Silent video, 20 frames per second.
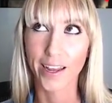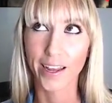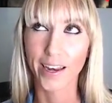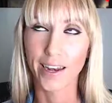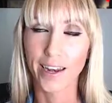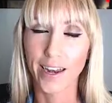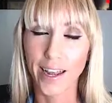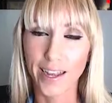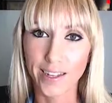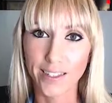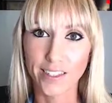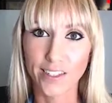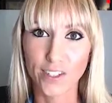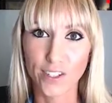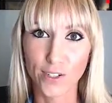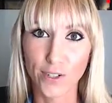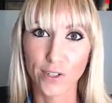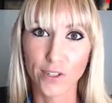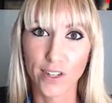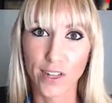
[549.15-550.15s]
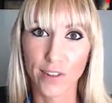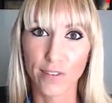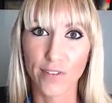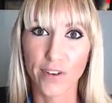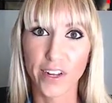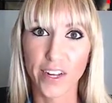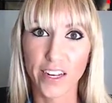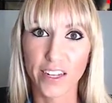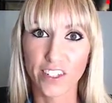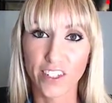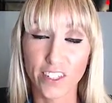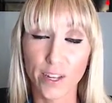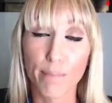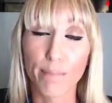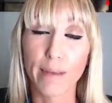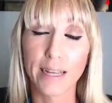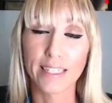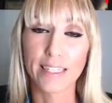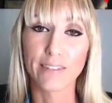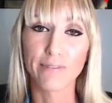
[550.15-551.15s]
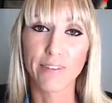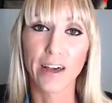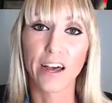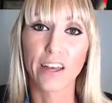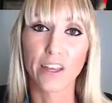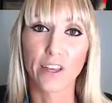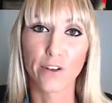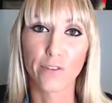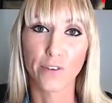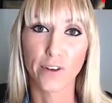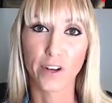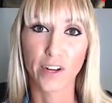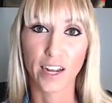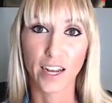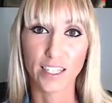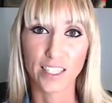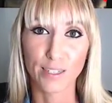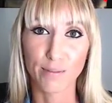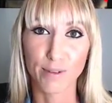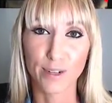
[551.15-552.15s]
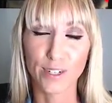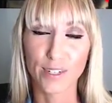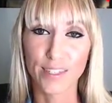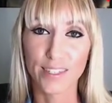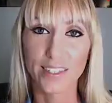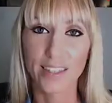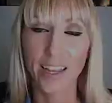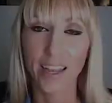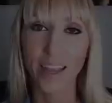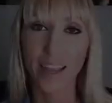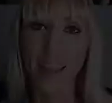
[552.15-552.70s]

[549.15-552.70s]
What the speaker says: next to delivering just amazing value for your customers.